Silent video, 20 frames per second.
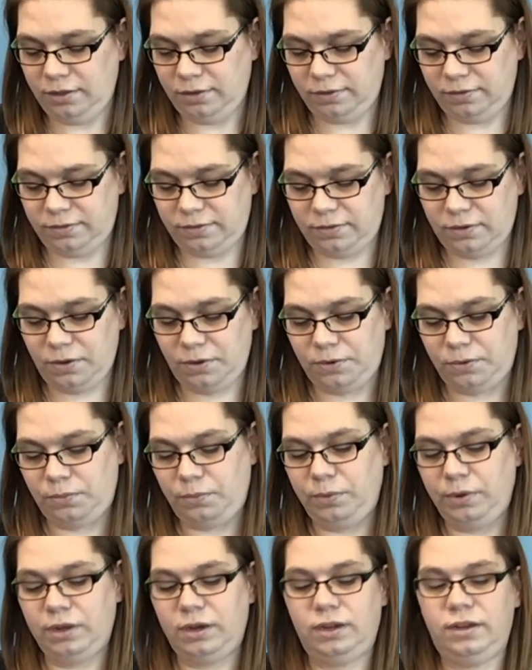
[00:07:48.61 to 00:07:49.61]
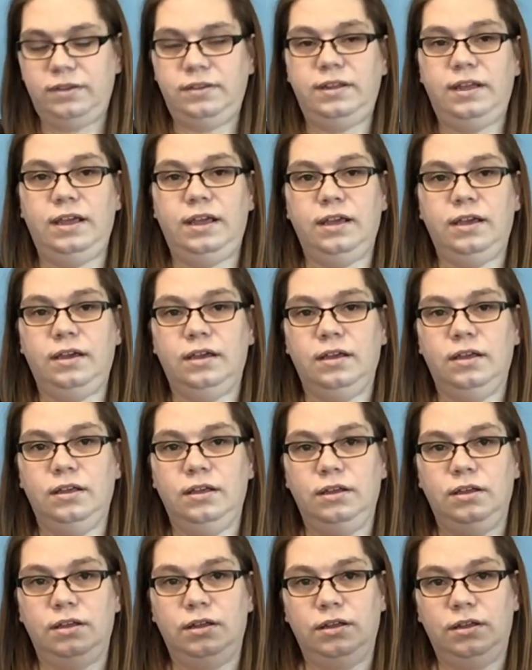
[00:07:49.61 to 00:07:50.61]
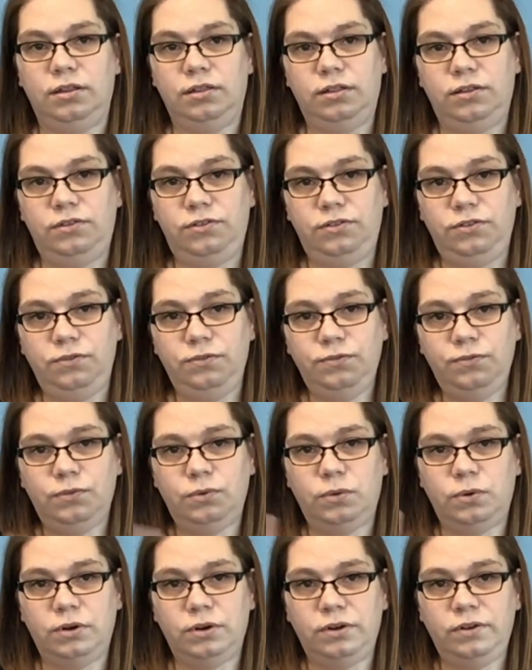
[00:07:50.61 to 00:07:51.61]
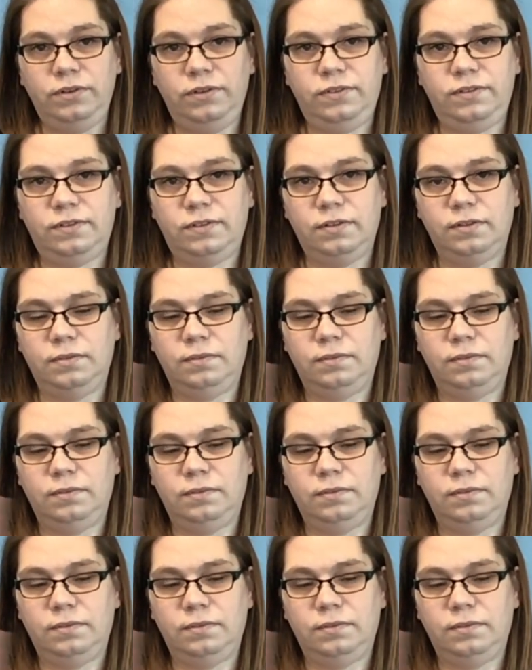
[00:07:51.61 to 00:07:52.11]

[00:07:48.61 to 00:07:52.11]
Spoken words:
So we're going to take the 2 4s